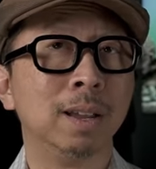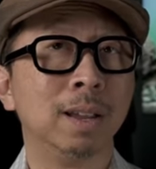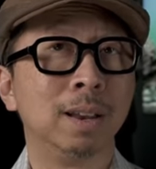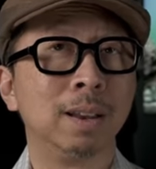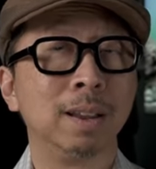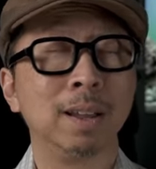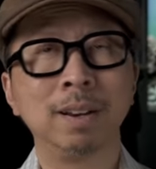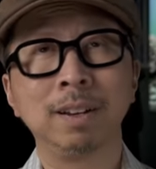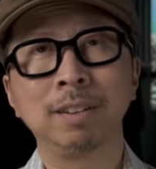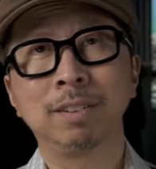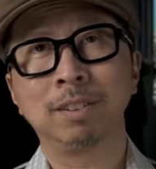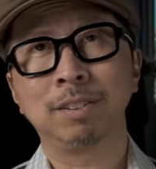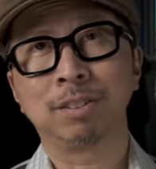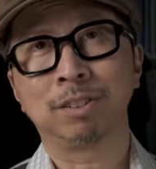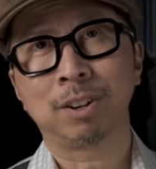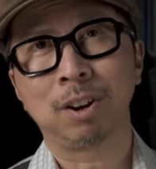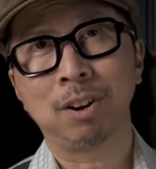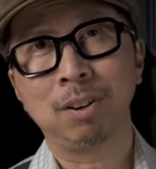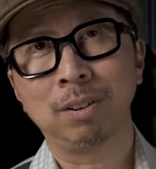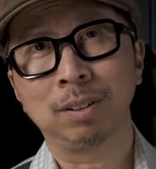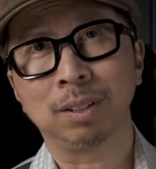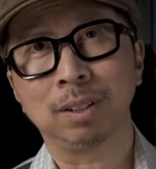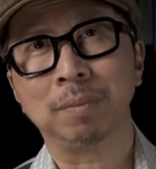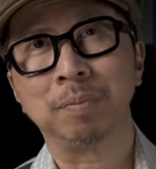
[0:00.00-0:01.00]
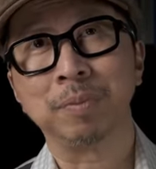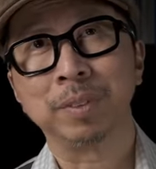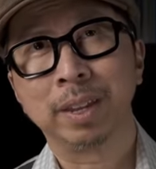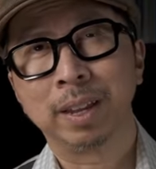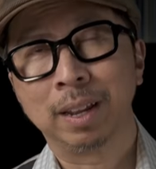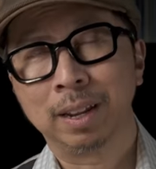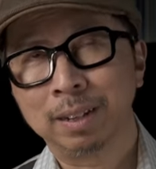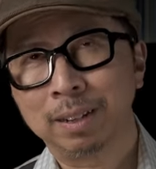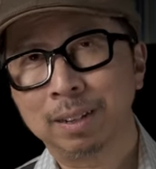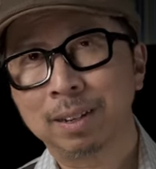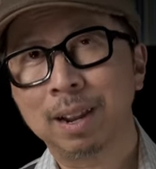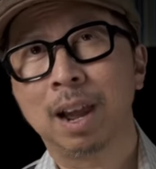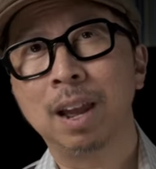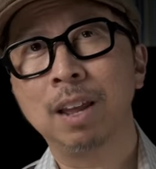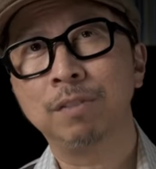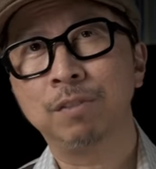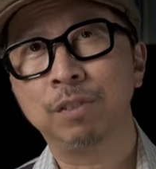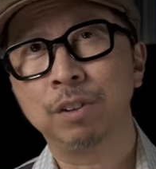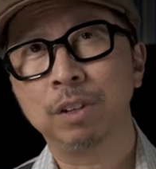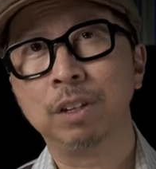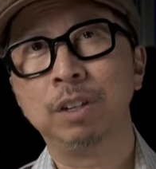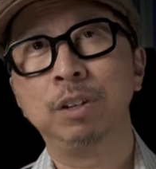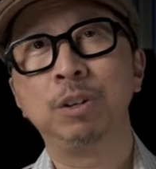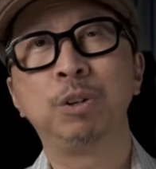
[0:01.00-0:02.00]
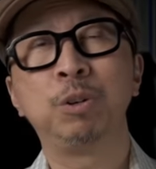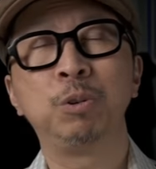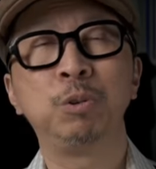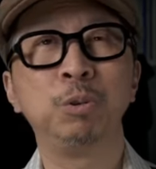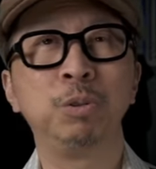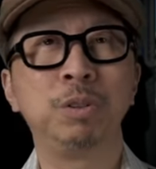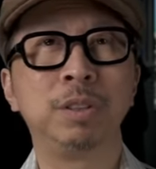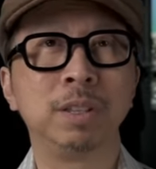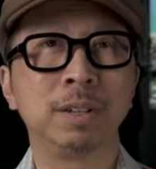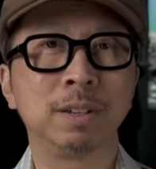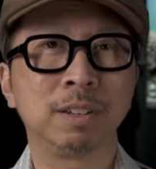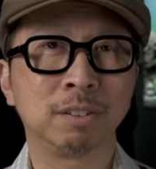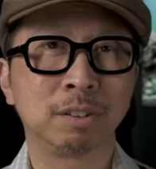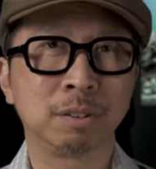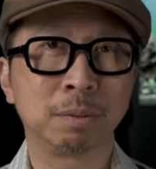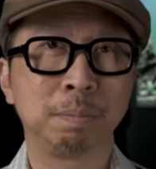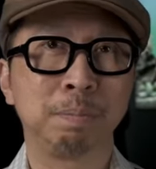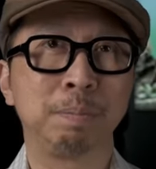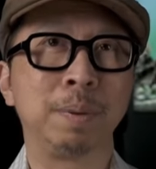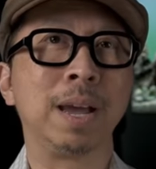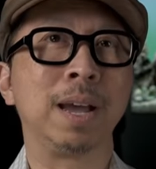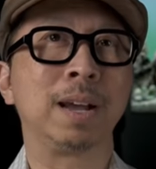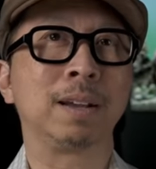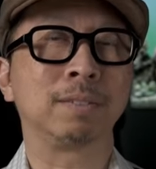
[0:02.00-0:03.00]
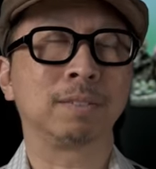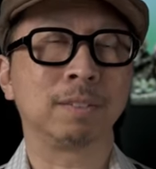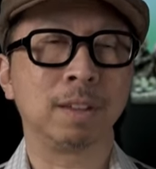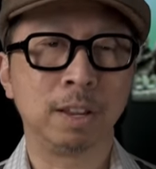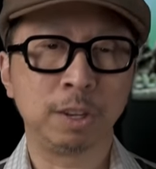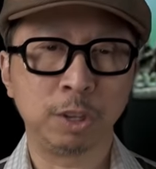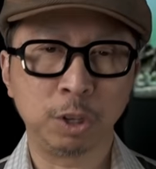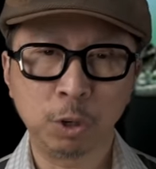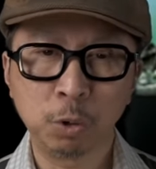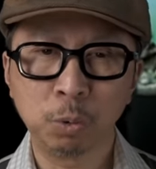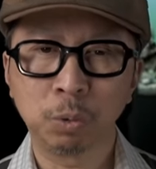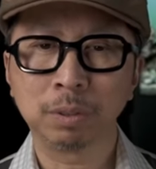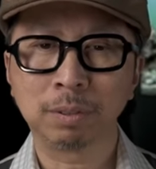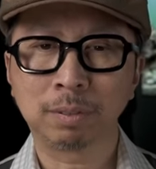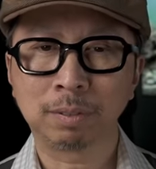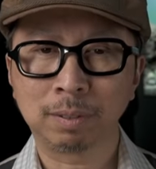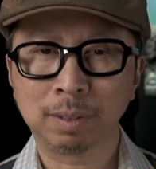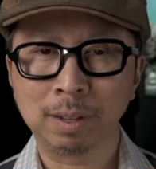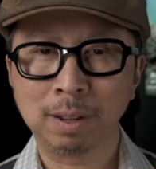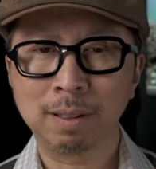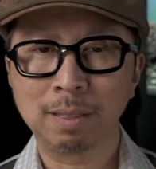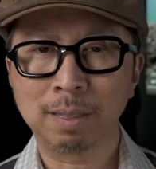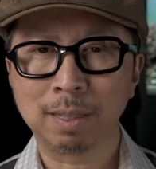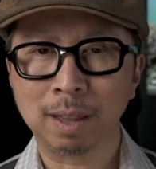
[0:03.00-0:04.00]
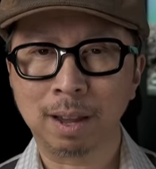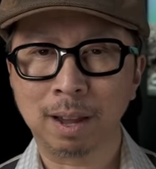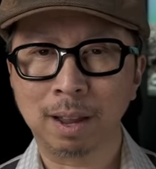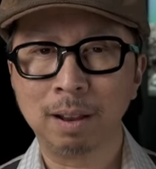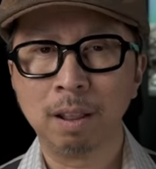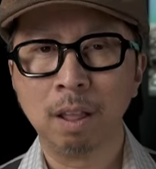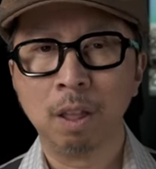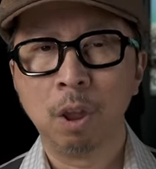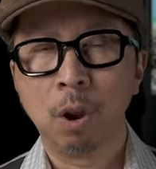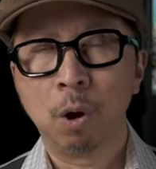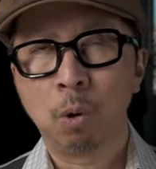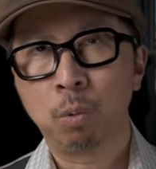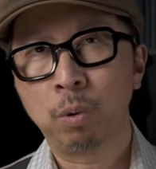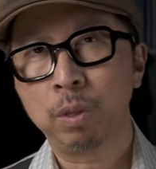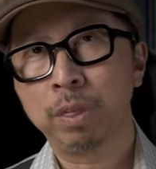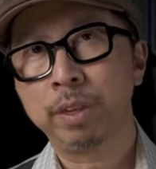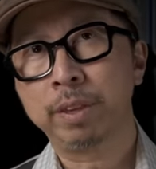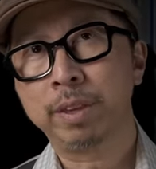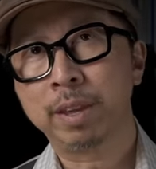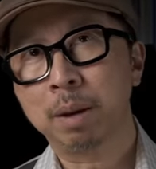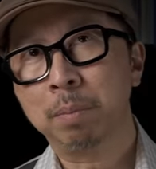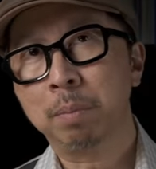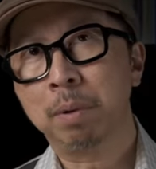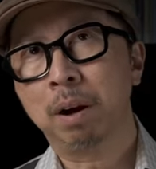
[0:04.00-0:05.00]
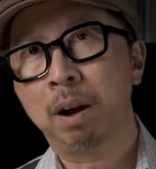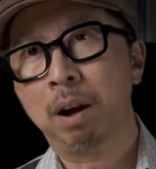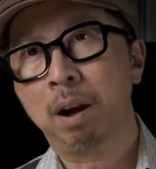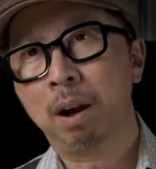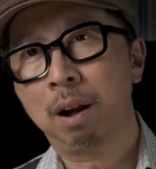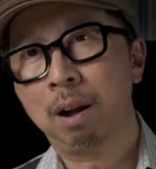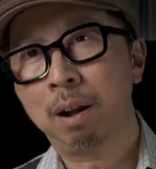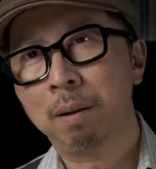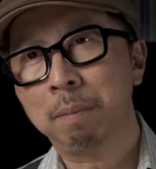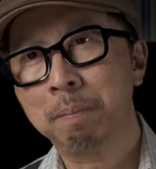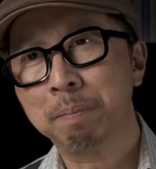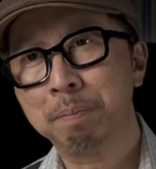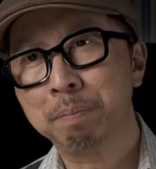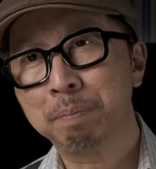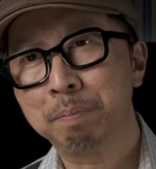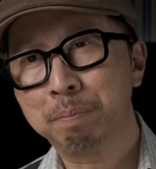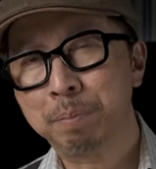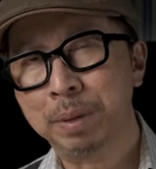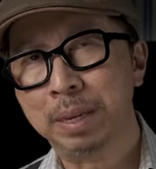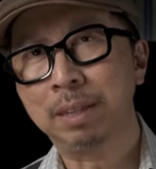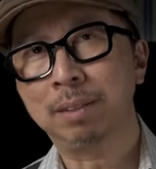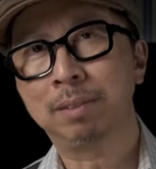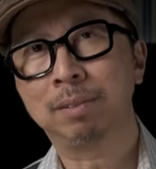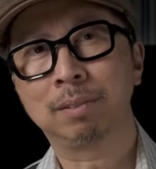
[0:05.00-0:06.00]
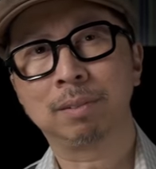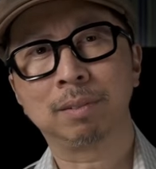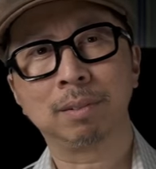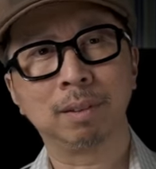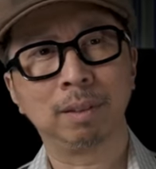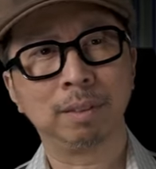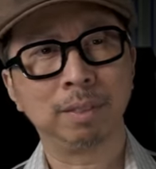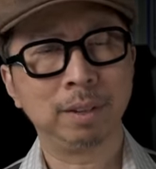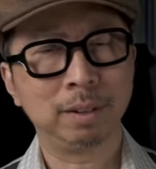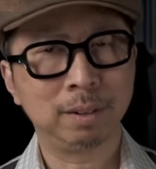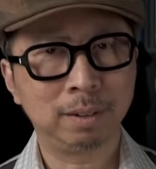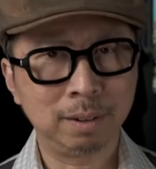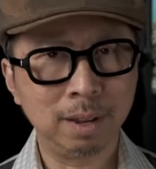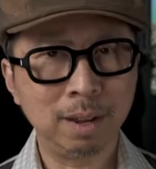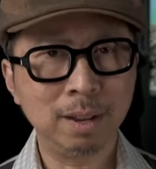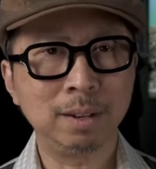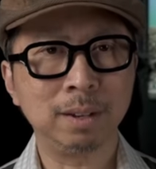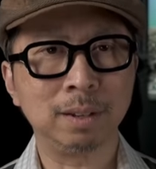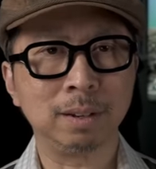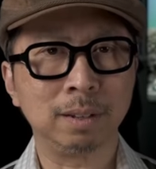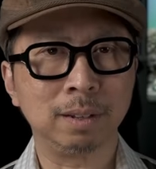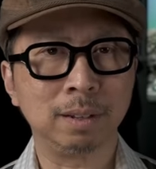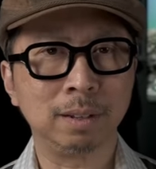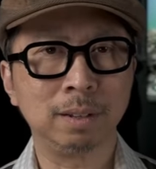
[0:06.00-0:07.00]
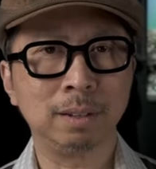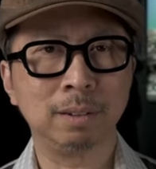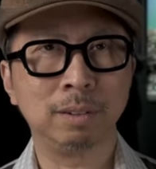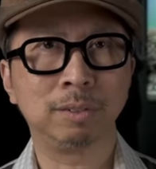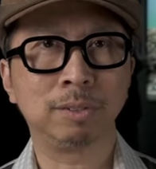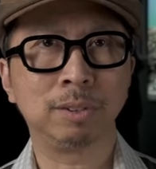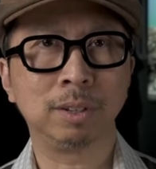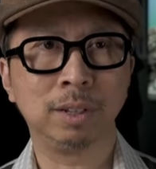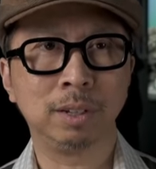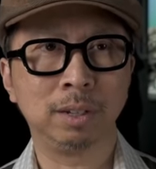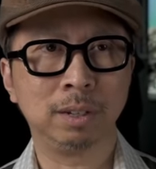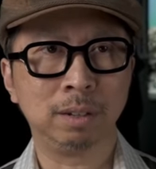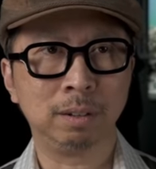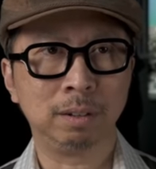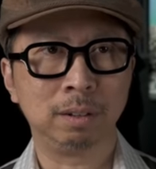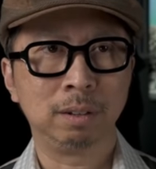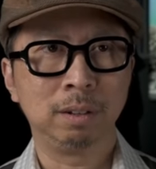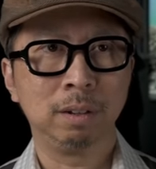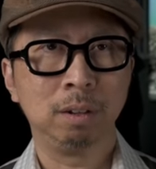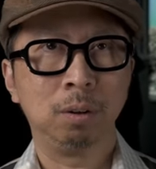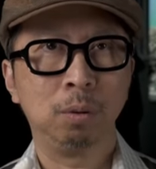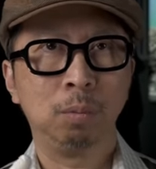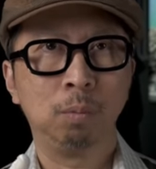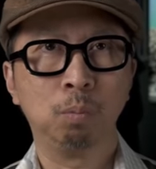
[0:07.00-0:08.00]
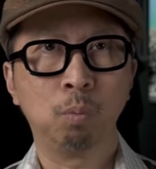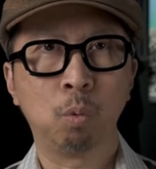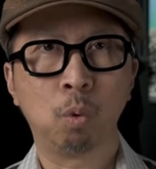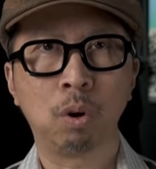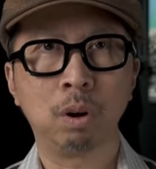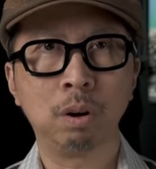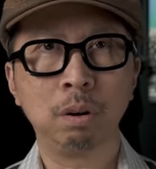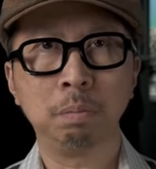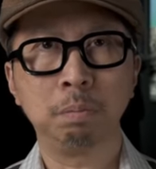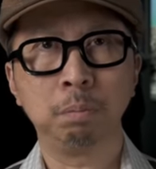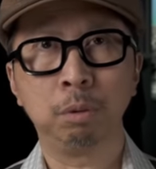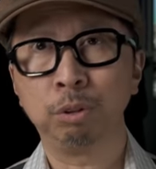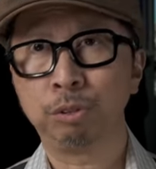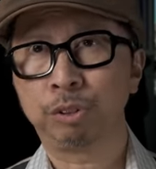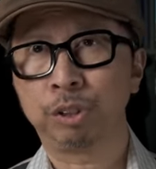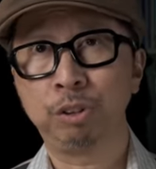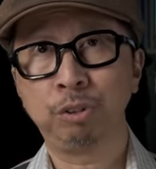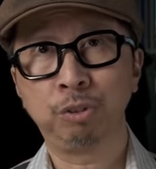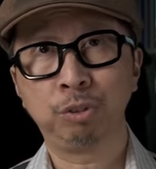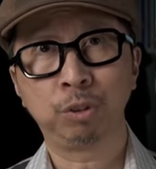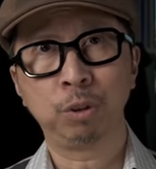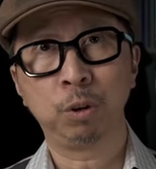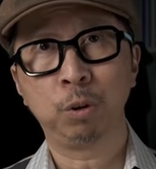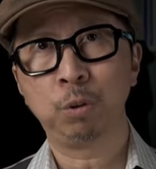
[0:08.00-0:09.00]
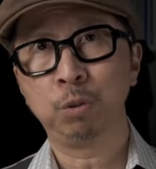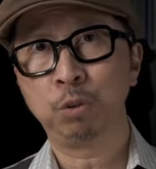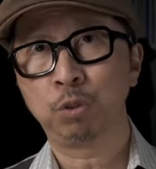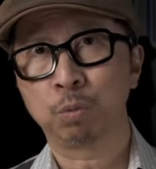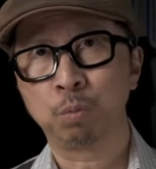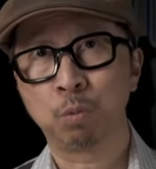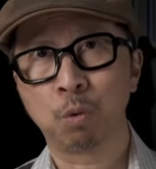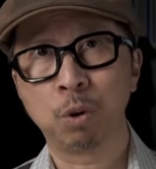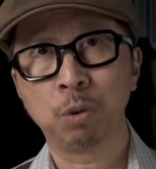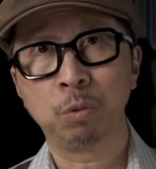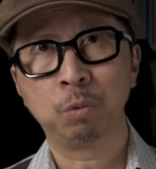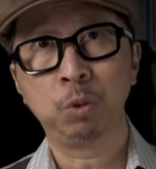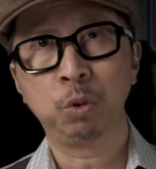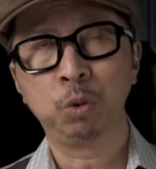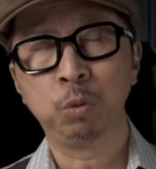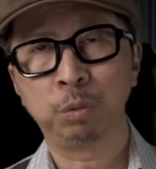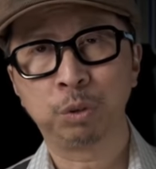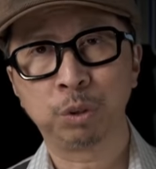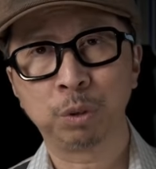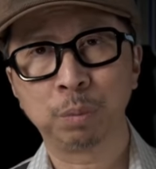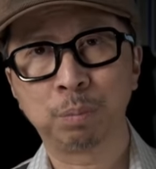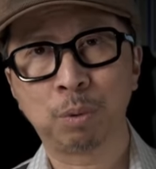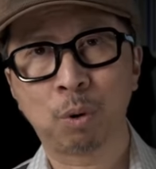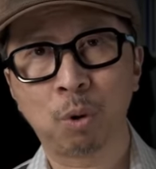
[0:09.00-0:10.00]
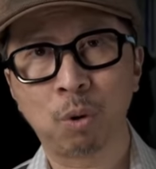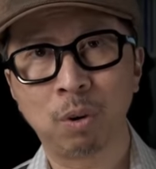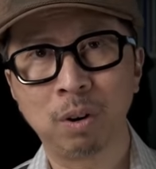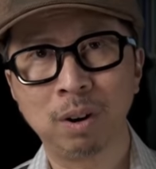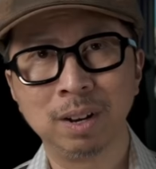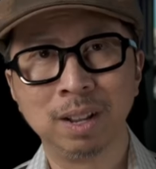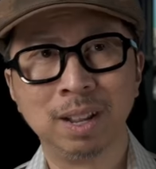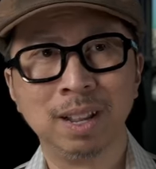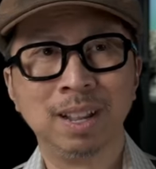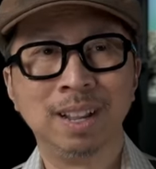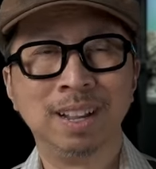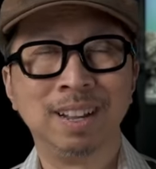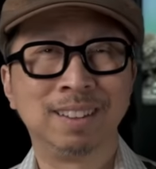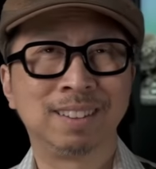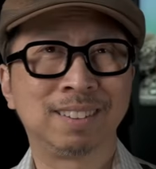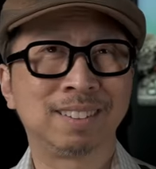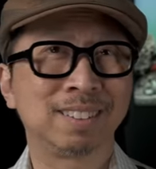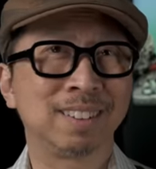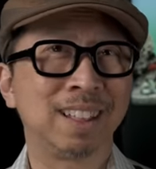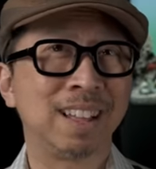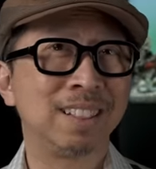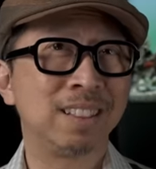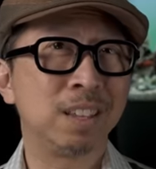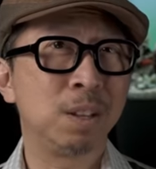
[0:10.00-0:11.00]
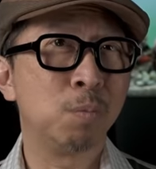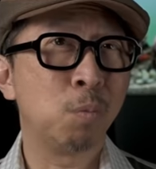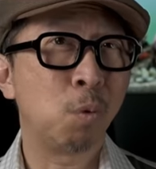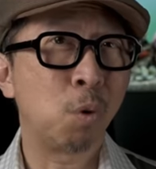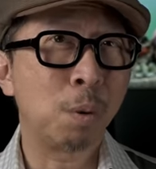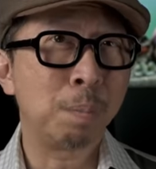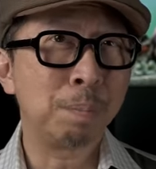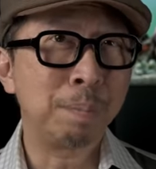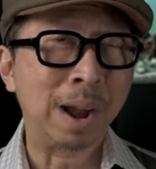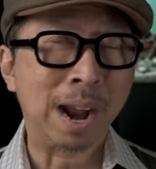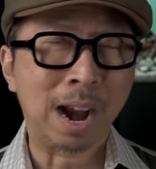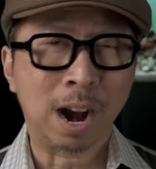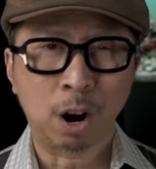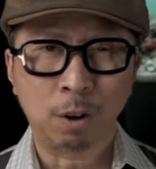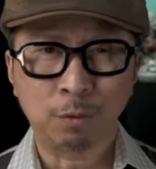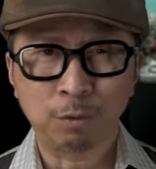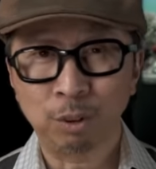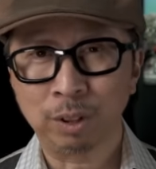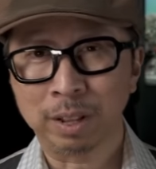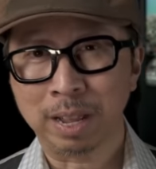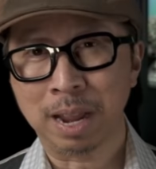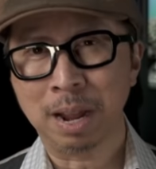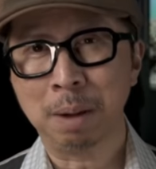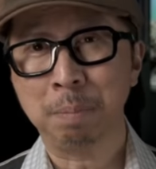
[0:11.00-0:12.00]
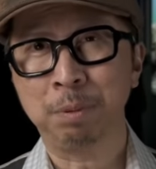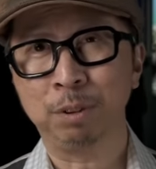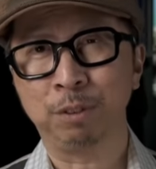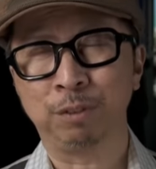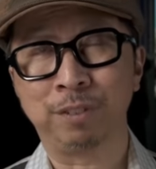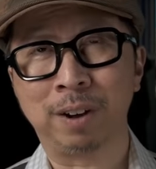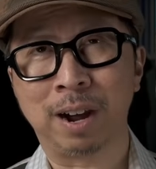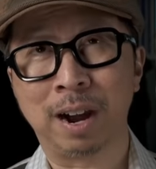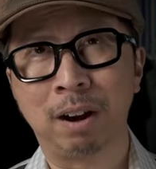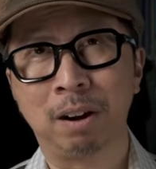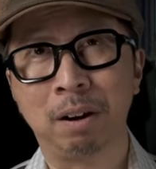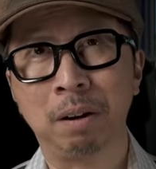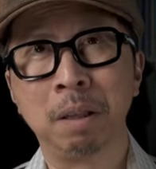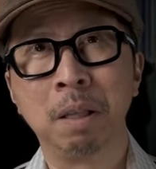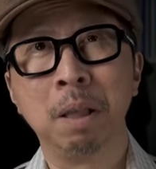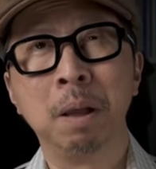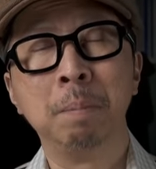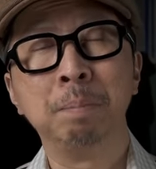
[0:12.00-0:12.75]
Not necessarily. Dive into the specs and you will see that where the Yamaha beats the Denon is in more multi-zones, more room support, slightly more powerful amplifier.